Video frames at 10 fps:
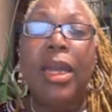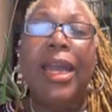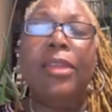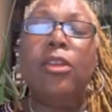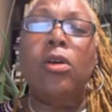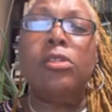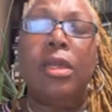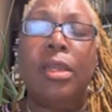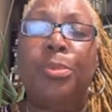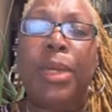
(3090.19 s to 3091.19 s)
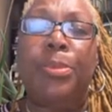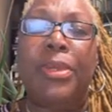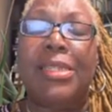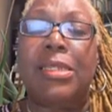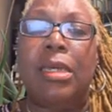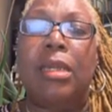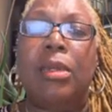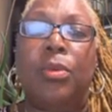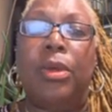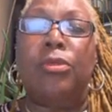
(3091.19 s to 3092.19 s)
And those are the people that's dealing
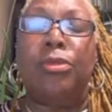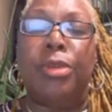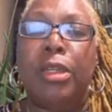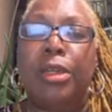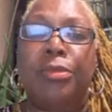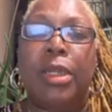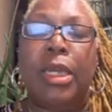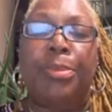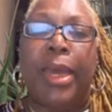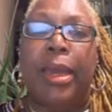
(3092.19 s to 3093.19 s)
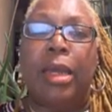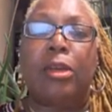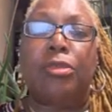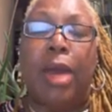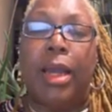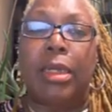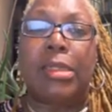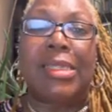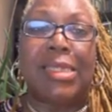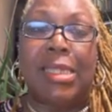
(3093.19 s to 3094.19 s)
with really, really bad chronic
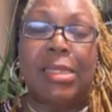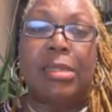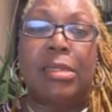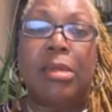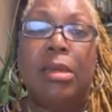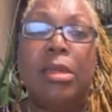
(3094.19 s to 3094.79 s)
diseases